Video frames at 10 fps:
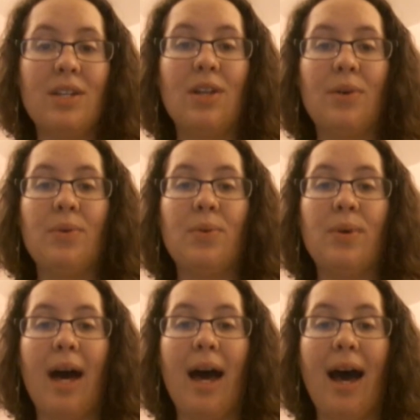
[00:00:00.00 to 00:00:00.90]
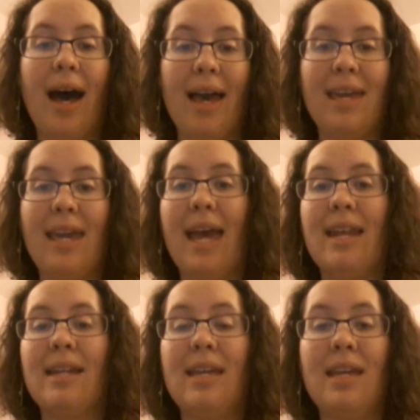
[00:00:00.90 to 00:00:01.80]
So I
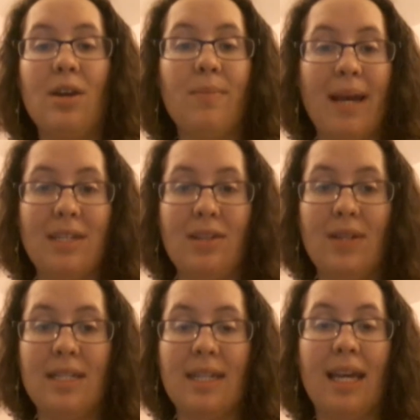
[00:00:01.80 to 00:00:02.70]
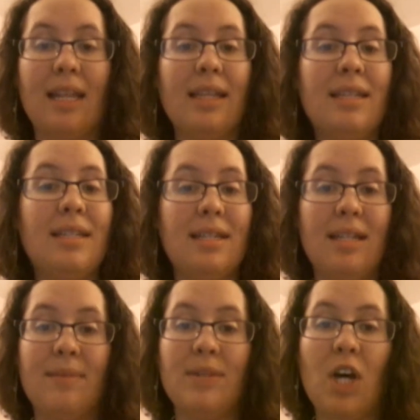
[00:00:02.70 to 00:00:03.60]
can hear my students, I can listen
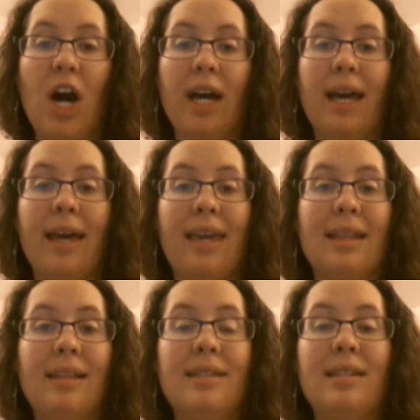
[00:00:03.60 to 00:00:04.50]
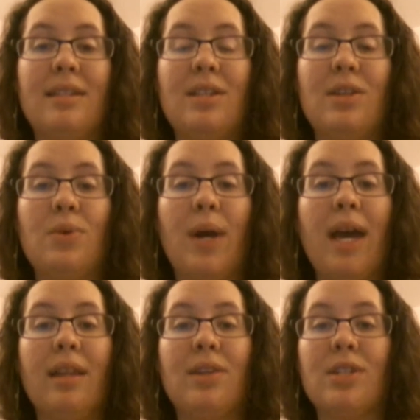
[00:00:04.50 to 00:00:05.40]
to them talk, I can listen to
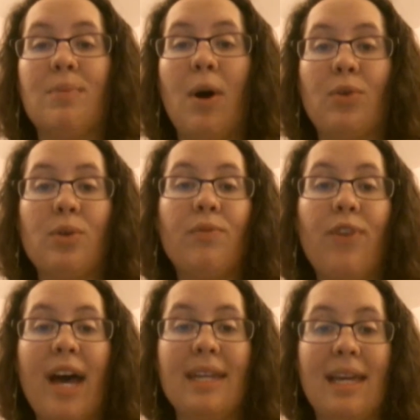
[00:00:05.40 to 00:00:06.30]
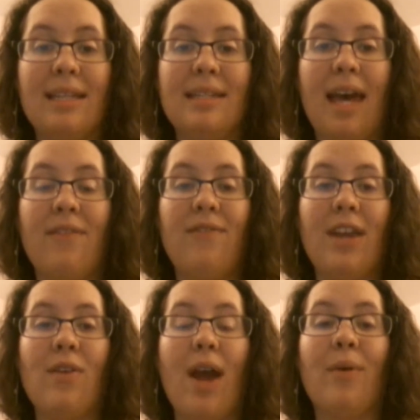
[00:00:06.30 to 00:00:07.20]
their small group findings and
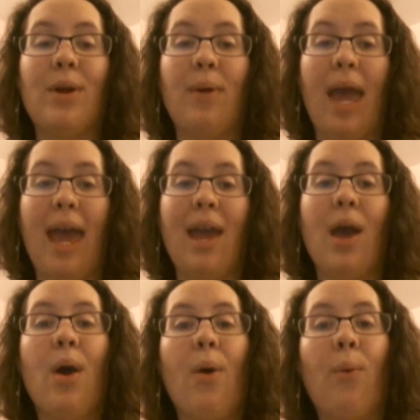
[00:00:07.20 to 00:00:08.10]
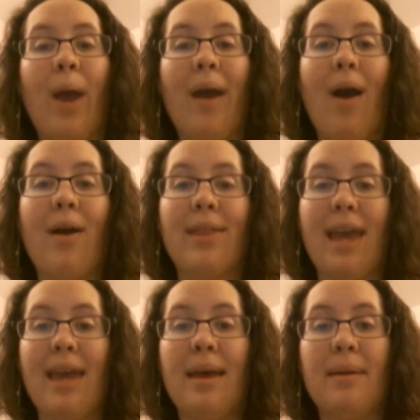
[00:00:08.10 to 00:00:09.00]
figure out, okay, where are
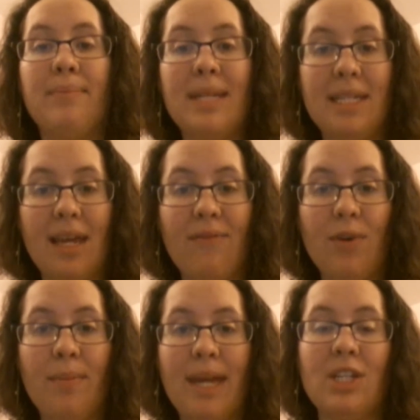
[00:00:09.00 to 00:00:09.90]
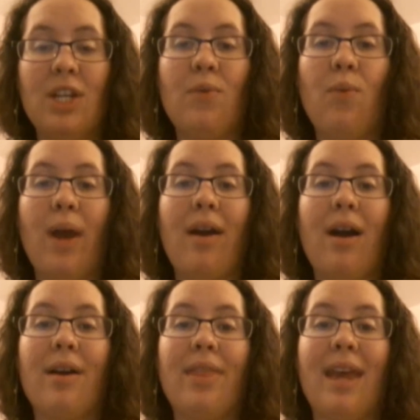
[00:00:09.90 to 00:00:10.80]
they missing information, where
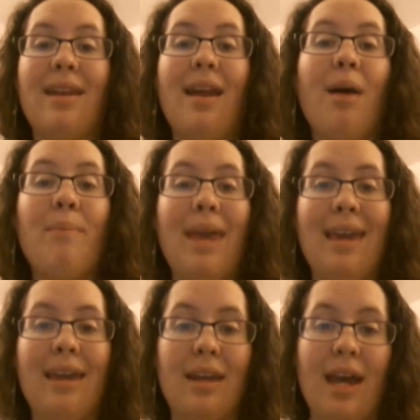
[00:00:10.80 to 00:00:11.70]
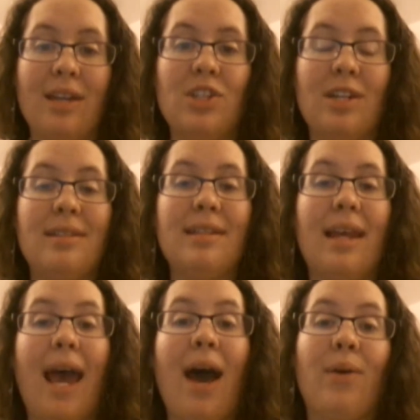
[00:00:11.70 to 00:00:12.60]
are they not making connections,
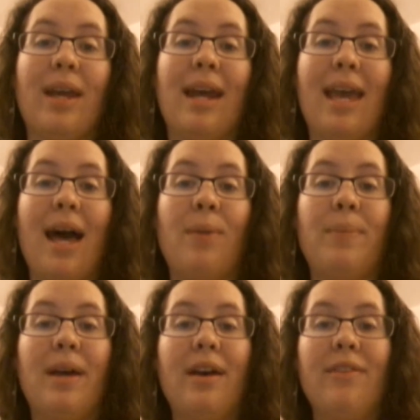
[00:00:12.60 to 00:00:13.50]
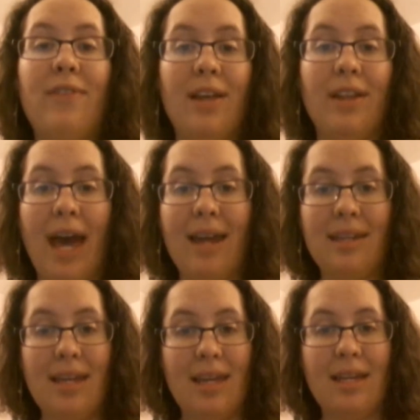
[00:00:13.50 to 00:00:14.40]
and how can I help fill that
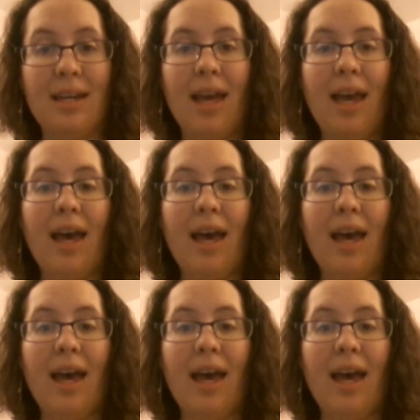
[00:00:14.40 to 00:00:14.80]
need.